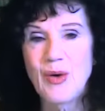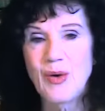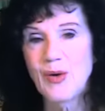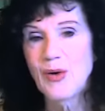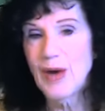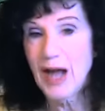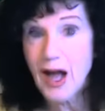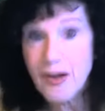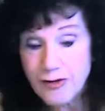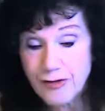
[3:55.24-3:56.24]
or
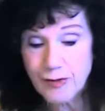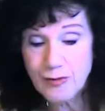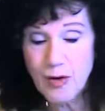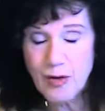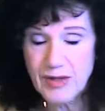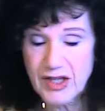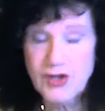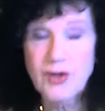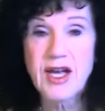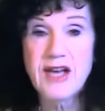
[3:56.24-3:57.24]
half of a roll.
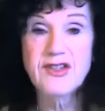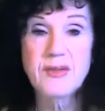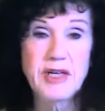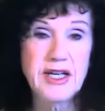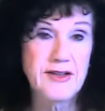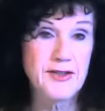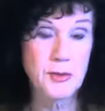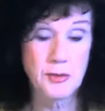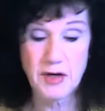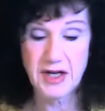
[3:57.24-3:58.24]
It's okay. Somebody else
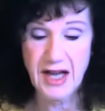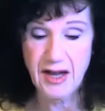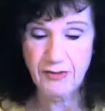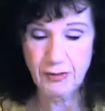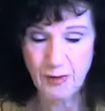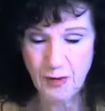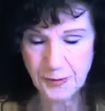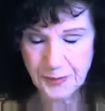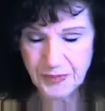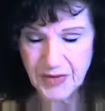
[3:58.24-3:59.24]
will want a half a roll.
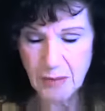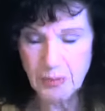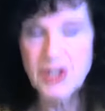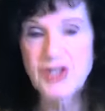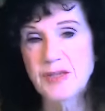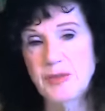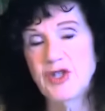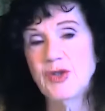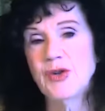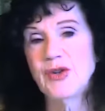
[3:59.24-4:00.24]
But just be
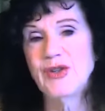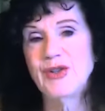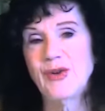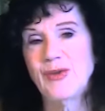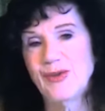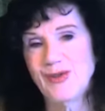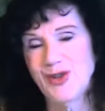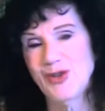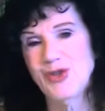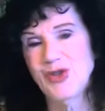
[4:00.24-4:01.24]
sure you don't
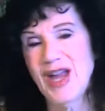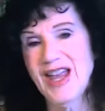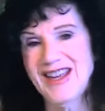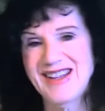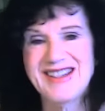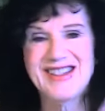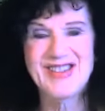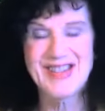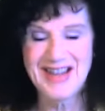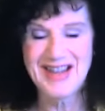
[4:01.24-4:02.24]
use your
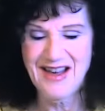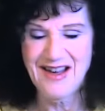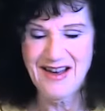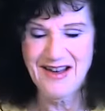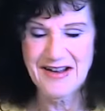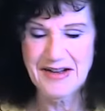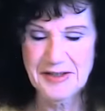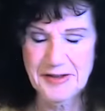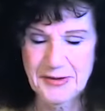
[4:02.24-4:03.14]
hands uh,